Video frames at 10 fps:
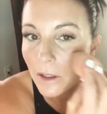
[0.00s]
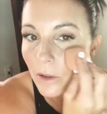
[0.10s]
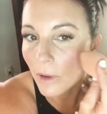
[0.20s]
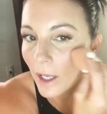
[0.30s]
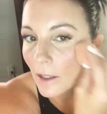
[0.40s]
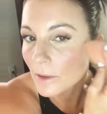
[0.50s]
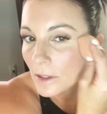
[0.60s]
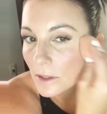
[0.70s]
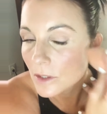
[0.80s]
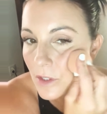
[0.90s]
Okay,
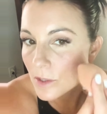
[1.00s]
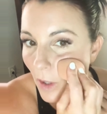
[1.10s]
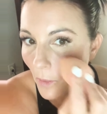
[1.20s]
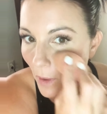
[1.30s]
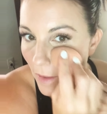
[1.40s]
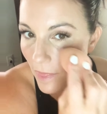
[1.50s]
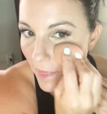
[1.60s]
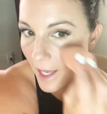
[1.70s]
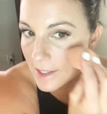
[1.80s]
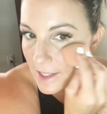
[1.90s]
so
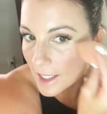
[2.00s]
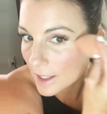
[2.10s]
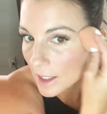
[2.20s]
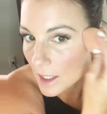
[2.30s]
that's it.